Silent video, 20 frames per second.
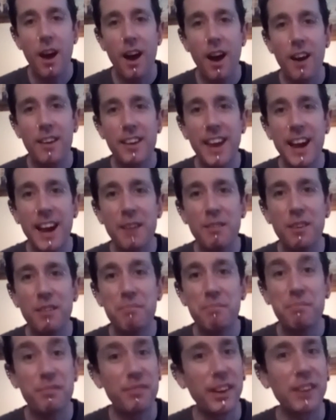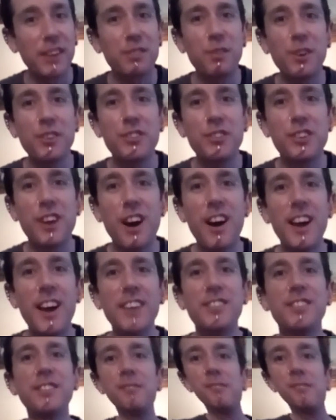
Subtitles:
Okay, well, thanks for watching, guys.